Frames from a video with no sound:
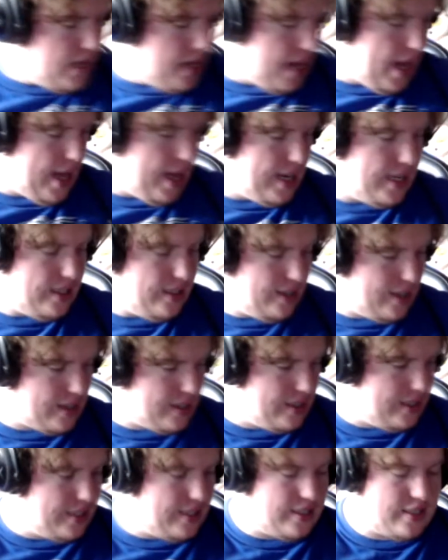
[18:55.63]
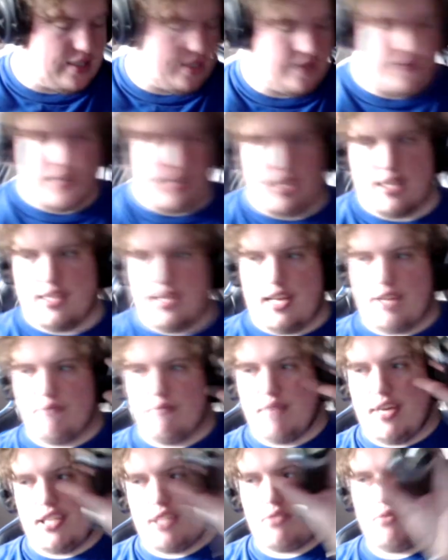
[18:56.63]
and it luckily doesn't really
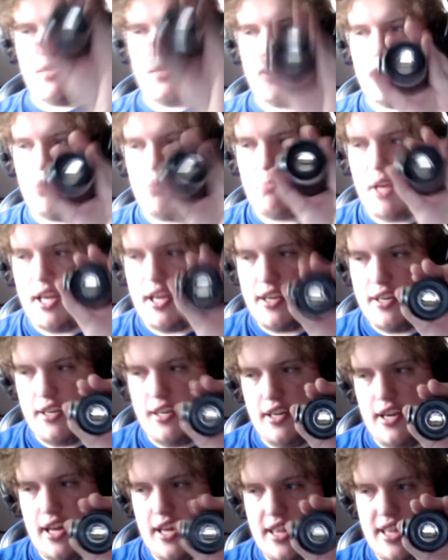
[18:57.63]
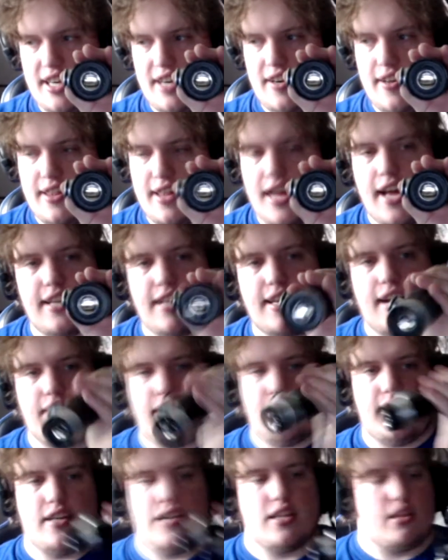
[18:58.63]
mess with the speaker or anything like that down
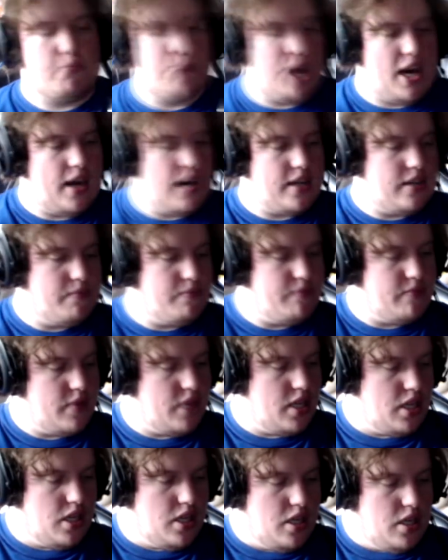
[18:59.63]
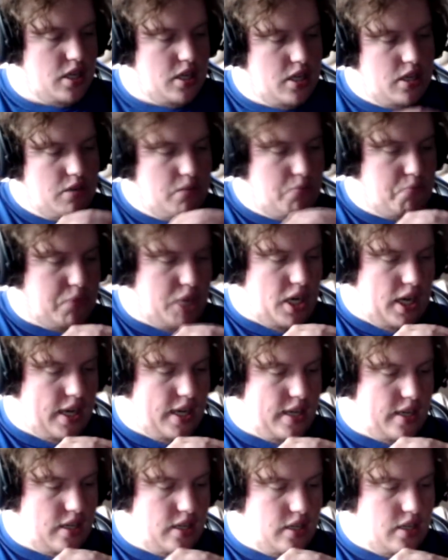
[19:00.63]
here at the bottom.
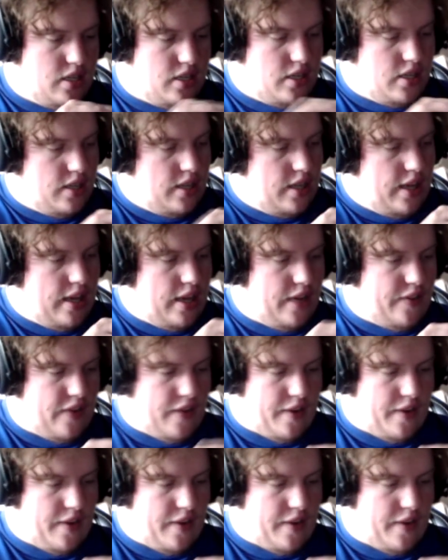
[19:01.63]
But if I